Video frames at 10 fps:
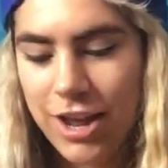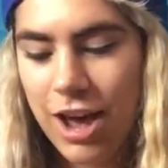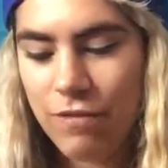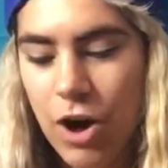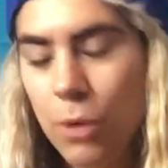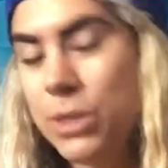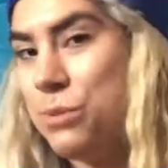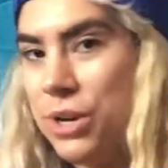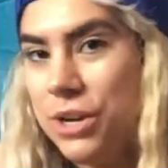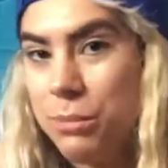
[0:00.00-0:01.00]
I've always
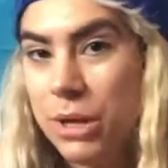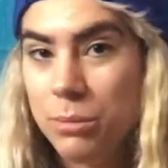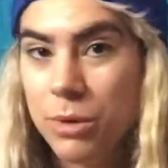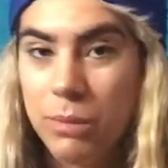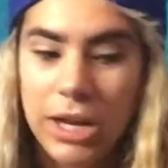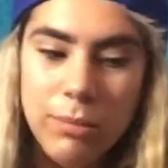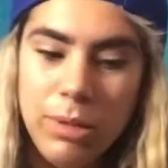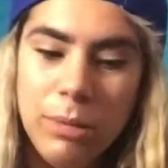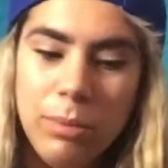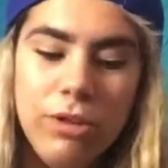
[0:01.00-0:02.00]
wanted to be a mermaid, and
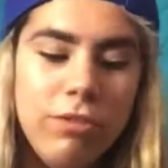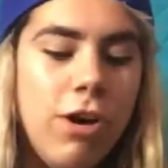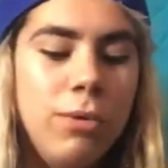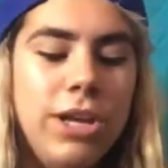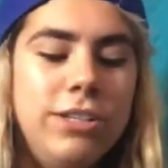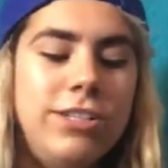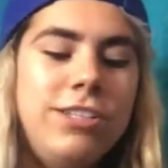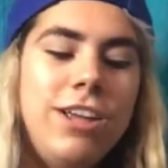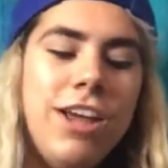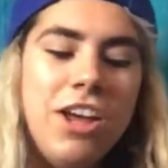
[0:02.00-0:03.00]
people have
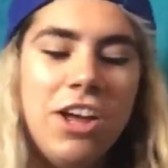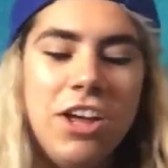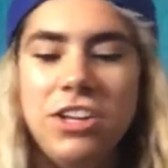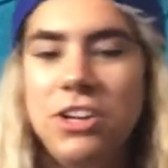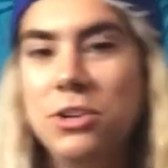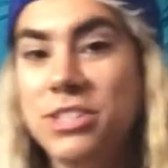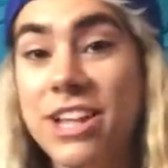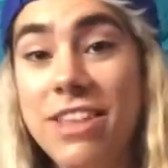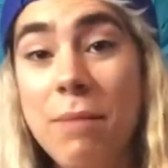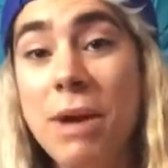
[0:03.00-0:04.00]
always, you know,
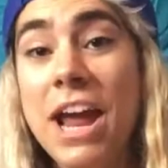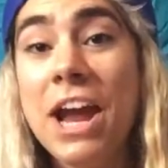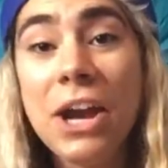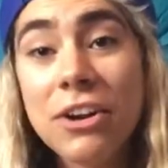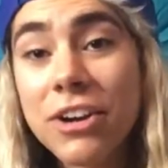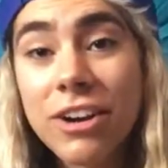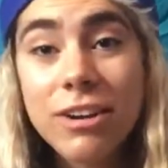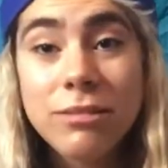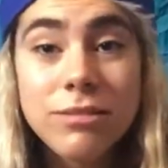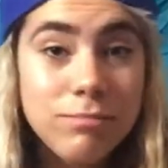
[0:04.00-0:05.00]
said that my
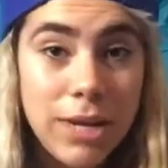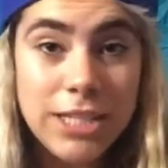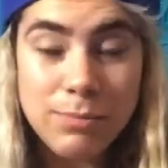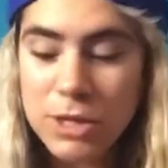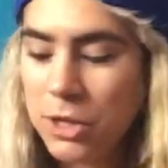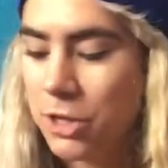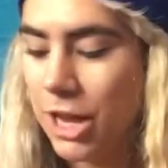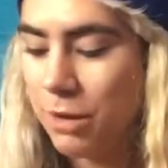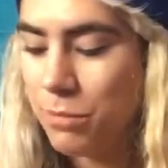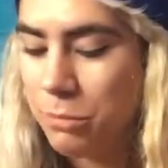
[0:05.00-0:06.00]
hair makes me look
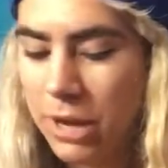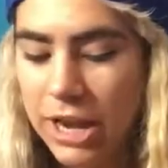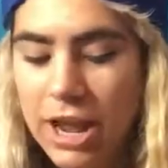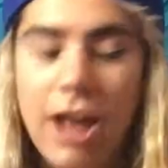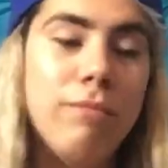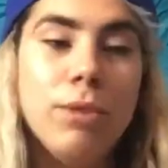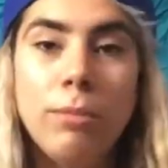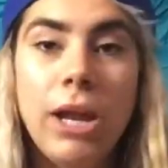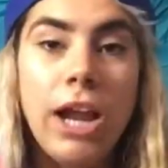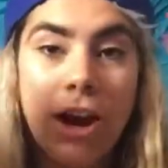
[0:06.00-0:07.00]
like a mermaid. I have
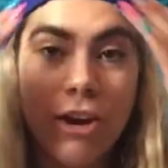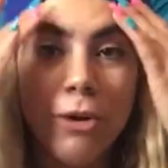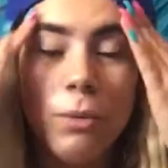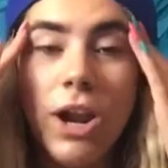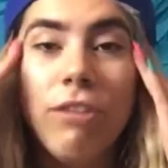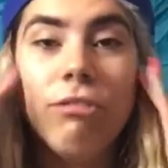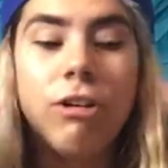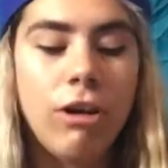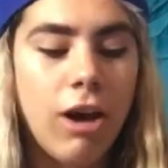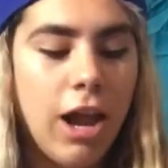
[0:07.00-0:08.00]
mermaid hair or
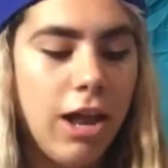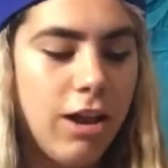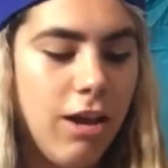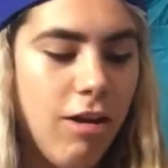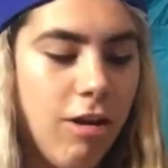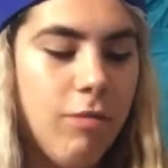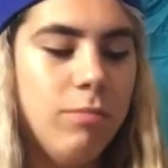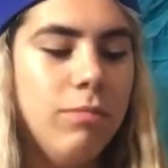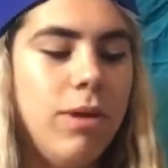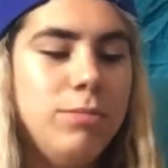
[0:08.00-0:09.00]
whatever, and
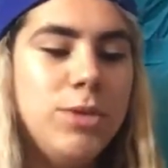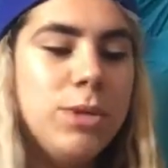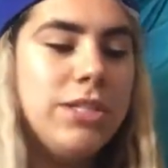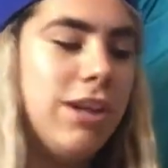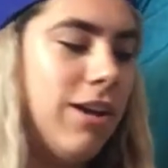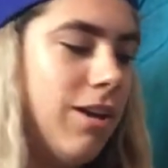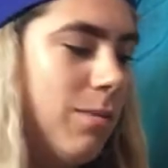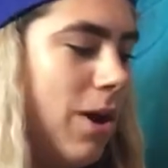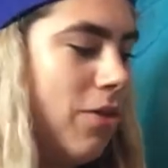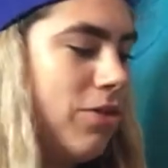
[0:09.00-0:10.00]
I'm so excited
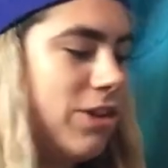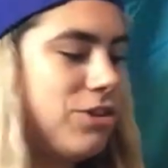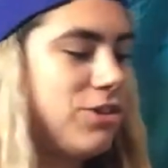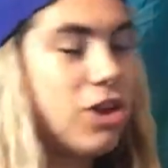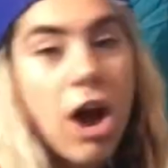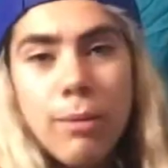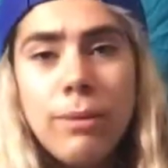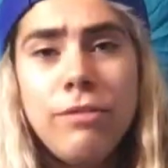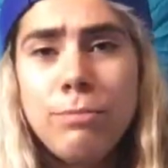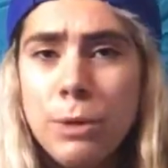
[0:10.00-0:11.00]
about this job.
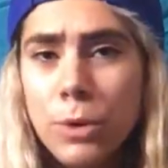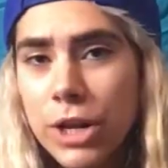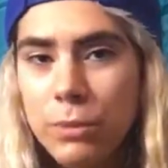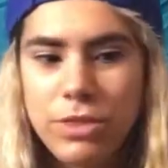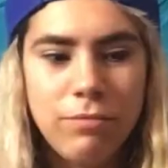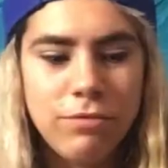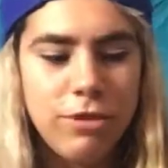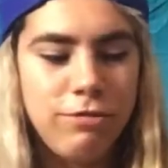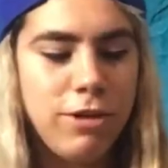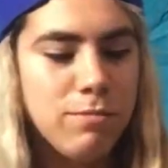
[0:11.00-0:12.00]
I've been working with them for
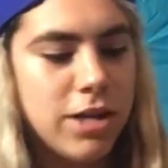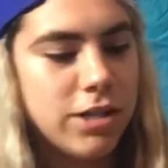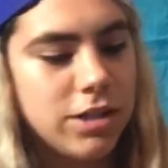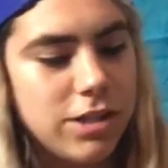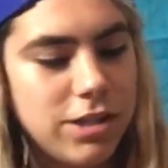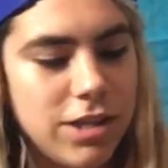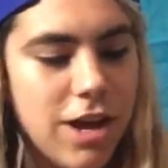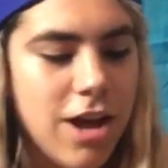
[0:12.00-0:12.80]
a few months,